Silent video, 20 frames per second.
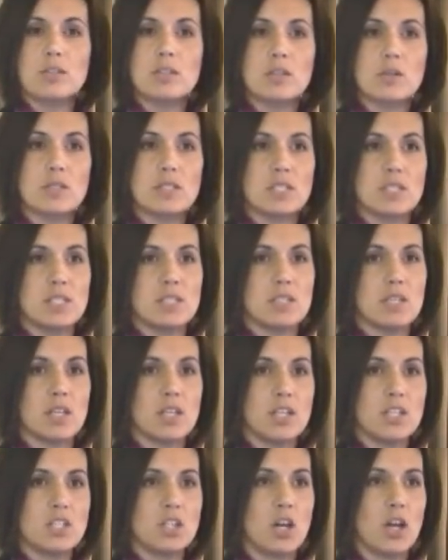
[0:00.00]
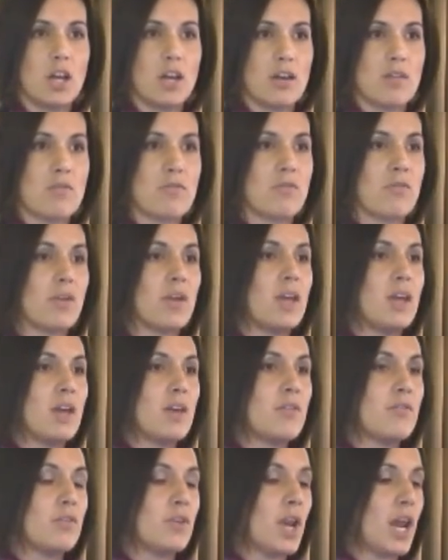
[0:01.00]
so it's a good chunk of
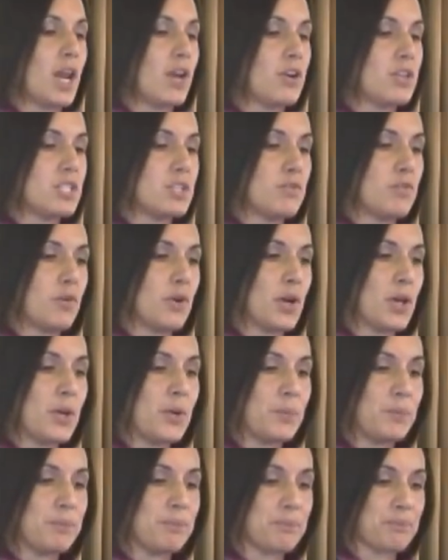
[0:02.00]
food energy for you.